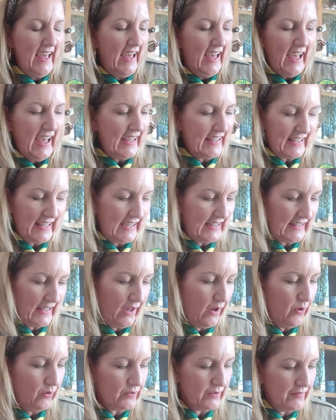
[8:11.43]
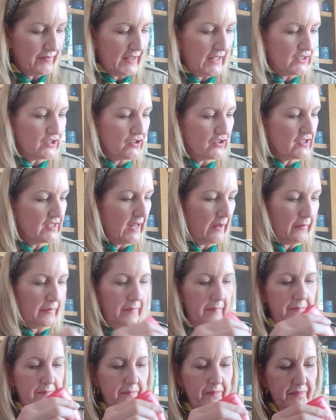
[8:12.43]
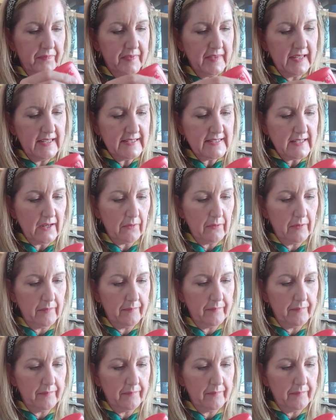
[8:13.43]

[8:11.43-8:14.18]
I can't get hold of that just now. So,